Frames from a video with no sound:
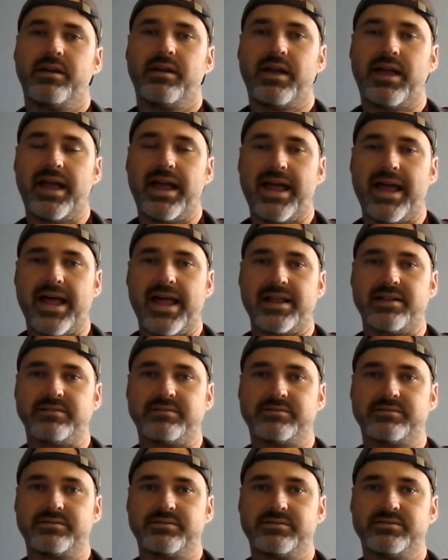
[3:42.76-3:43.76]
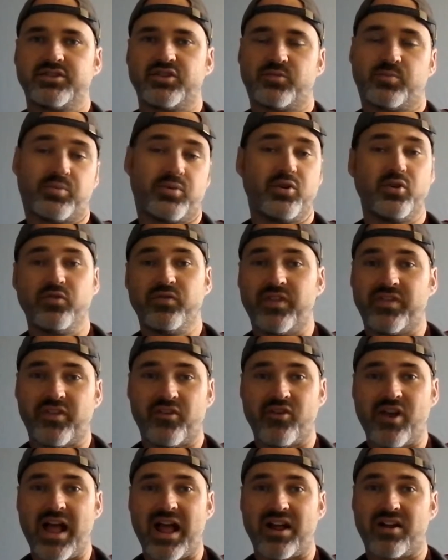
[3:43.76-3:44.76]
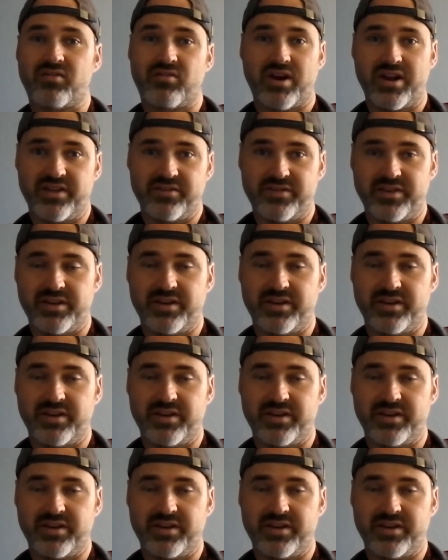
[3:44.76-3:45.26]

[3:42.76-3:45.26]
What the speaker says: and just prove that they're not crazy,